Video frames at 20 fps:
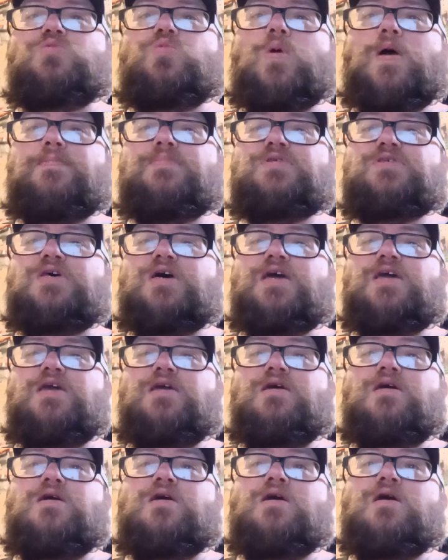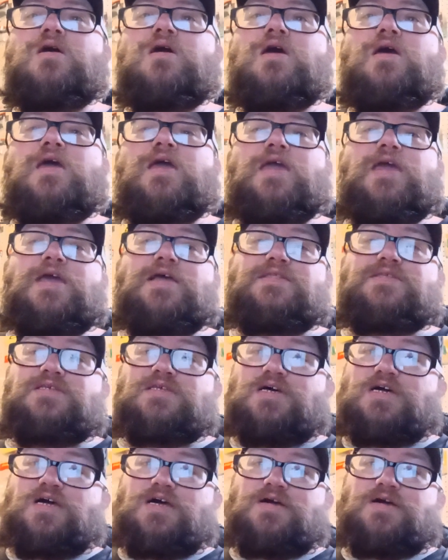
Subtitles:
website. It's